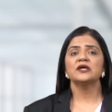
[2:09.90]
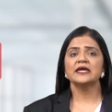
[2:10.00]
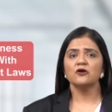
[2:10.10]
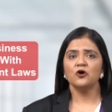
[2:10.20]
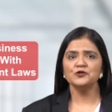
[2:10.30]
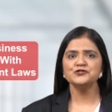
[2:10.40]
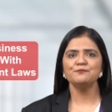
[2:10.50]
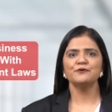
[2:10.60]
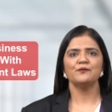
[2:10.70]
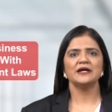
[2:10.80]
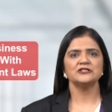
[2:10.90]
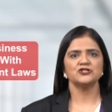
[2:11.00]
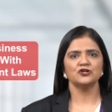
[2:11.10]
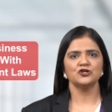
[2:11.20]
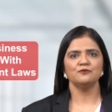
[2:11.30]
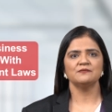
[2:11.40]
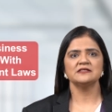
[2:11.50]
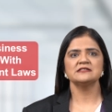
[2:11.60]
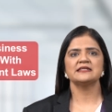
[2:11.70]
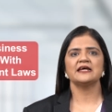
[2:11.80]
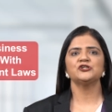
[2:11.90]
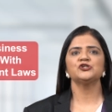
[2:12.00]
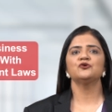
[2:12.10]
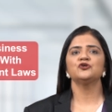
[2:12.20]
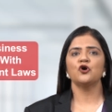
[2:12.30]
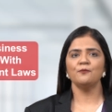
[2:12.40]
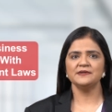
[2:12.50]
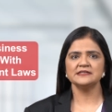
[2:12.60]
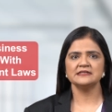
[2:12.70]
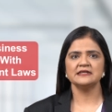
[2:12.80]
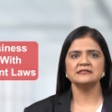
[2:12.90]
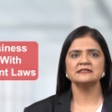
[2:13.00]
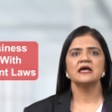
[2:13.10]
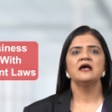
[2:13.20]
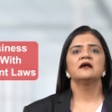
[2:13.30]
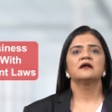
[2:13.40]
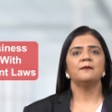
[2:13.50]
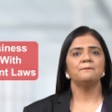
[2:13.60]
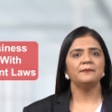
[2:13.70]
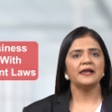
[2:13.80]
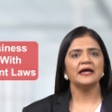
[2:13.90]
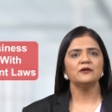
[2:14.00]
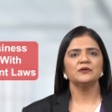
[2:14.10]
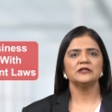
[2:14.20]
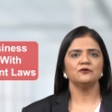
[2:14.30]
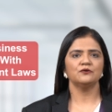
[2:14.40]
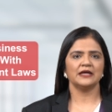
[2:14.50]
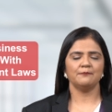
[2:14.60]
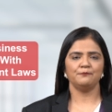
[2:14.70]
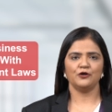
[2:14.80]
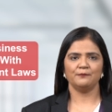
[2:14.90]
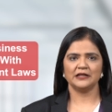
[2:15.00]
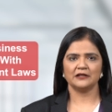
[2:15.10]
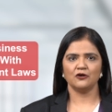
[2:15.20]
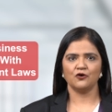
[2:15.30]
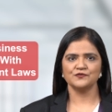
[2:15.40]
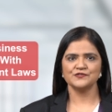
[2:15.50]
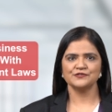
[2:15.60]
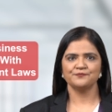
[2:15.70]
can also provide documents that show your business complied with UK employment laws.